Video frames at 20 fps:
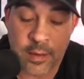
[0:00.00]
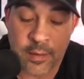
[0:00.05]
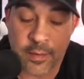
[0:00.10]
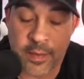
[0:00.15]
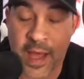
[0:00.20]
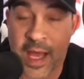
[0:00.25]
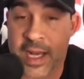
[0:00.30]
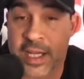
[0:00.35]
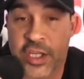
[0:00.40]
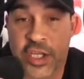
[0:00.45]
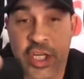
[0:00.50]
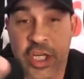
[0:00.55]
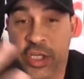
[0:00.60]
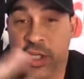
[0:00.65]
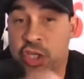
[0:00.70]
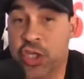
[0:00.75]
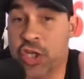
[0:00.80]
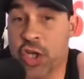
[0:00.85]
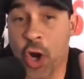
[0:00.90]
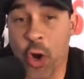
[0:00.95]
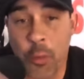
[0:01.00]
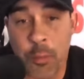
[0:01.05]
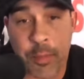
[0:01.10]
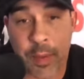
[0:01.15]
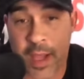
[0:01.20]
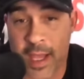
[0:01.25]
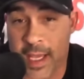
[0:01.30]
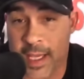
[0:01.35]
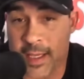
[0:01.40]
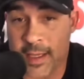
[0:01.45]
that it's just so
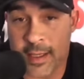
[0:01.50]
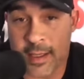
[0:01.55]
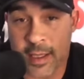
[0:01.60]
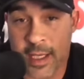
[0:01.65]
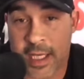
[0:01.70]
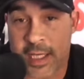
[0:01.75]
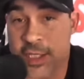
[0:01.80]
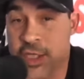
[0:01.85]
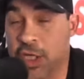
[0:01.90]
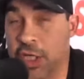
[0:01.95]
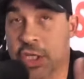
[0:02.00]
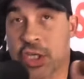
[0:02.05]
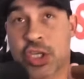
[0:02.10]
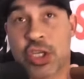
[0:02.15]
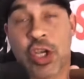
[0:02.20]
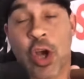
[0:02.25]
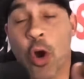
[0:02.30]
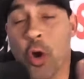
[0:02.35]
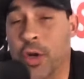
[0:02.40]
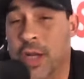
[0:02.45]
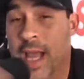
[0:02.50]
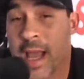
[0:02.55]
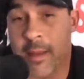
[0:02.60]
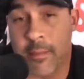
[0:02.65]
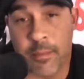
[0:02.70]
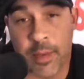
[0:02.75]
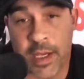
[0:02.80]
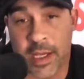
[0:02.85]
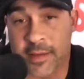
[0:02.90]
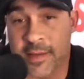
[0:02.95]
big, it's just so
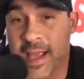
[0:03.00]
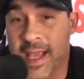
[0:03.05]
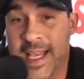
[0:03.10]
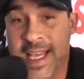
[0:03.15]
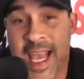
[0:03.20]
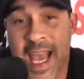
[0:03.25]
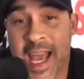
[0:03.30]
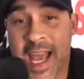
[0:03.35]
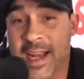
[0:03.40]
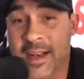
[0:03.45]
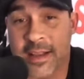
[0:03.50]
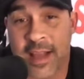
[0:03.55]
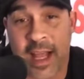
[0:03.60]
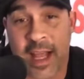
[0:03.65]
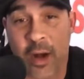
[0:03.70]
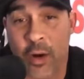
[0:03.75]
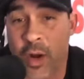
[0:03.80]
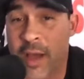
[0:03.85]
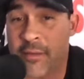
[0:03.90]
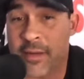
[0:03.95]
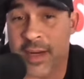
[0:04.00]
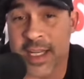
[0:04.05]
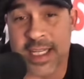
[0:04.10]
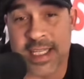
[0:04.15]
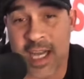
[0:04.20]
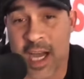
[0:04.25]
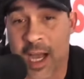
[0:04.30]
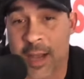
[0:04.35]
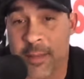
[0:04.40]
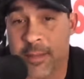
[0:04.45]
damn big. They can't, they don't have any
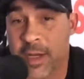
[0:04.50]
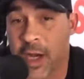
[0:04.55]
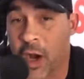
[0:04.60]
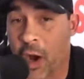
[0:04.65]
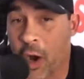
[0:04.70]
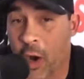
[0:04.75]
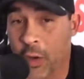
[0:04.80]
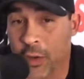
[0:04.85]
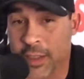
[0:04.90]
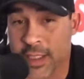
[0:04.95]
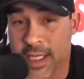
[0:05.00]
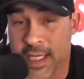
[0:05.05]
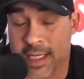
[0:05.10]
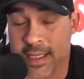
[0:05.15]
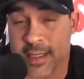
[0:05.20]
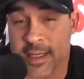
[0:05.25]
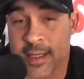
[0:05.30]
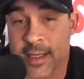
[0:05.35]
time to halt it.